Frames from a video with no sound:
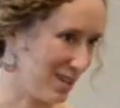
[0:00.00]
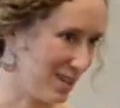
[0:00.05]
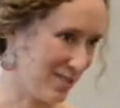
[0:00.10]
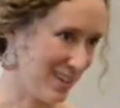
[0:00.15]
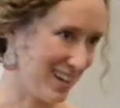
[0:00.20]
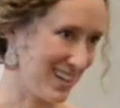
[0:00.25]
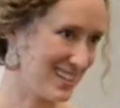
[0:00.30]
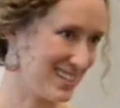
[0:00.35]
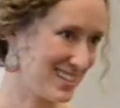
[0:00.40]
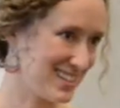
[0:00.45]
of
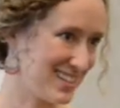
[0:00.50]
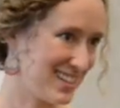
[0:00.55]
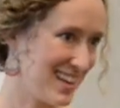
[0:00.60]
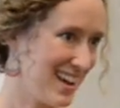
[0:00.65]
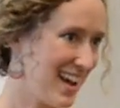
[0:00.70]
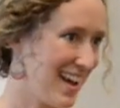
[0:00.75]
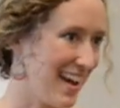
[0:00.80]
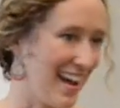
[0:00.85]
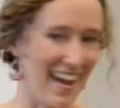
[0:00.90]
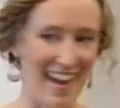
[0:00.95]
us
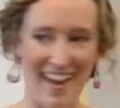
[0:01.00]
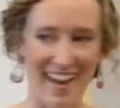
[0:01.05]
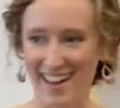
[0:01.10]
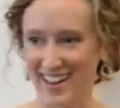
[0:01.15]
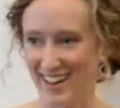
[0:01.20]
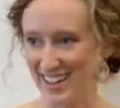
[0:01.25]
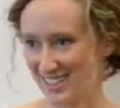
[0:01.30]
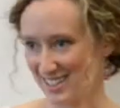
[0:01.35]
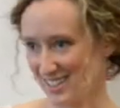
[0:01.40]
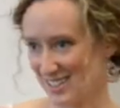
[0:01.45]

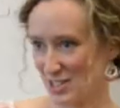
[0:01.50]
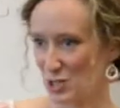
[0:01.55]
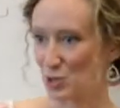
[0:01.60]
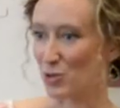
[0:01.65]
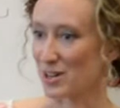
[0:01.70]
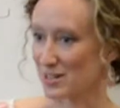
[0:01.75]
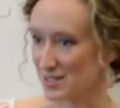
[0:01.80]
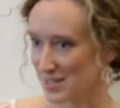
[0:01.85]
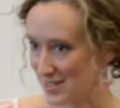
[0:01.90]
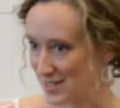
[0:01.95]
and to
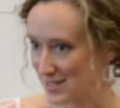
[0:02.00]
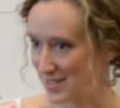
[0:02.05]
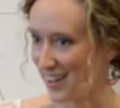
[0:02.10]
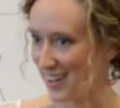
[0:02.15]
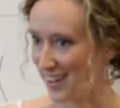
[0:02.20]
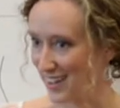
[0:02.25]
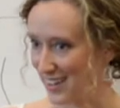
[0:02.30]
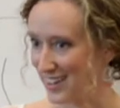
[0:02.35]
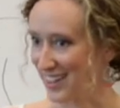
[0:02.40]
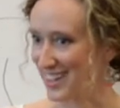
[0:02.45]
our
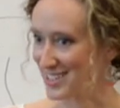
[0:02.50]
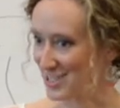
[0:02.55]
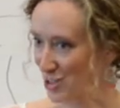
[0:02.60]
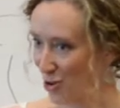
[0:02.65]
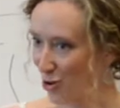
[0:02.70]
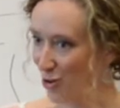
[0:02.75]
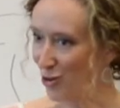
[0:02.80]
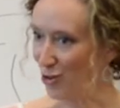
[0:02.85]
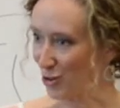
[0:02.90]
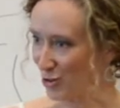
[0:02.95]
society as a
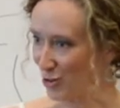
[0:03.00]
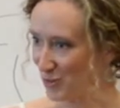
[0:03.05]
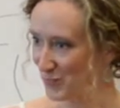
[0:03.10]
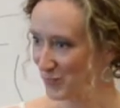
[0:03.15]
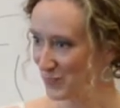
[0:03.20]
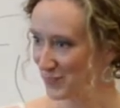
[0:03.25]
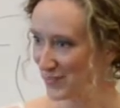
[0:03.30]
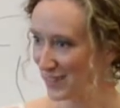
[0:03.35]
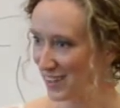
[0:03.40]
whole.